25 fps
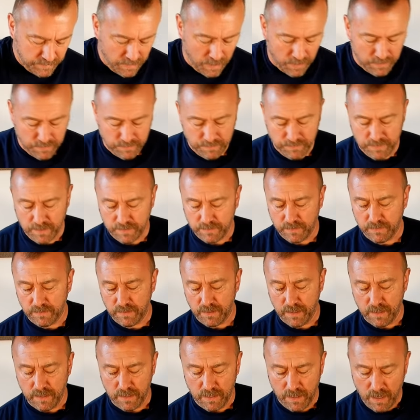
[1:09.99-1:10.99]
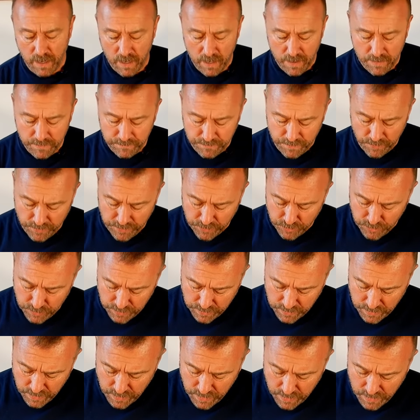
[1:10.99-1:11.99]
So this is a very
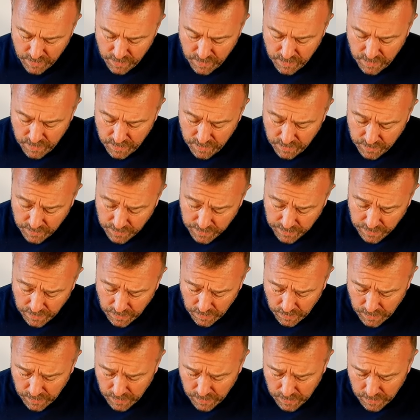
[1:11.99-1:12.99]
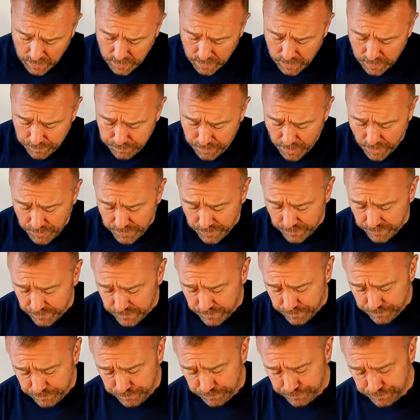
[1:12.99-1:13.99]
good little
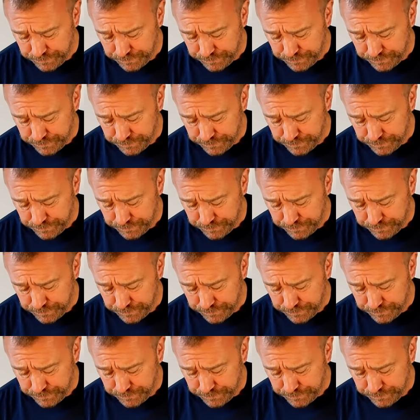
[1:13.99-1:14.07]
bonus.